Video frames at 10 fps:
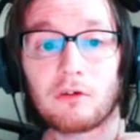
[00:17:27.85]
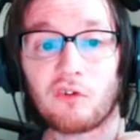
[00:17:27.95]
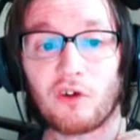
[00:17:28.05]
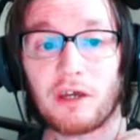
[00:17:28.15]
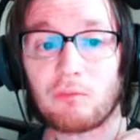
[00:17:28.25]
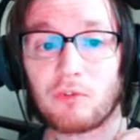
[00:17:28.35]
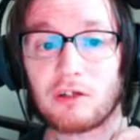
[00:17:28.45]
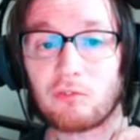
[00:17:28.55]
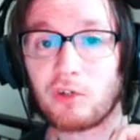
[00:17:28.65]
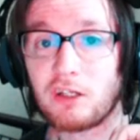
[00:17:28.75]
because I haven't
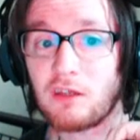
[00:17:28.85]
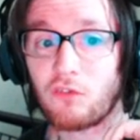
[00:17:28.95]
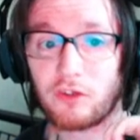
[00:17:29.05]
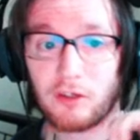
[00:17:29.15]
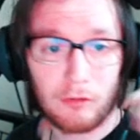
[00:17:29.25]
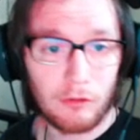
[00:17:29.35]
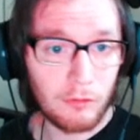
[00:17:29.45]
done 3DS yet.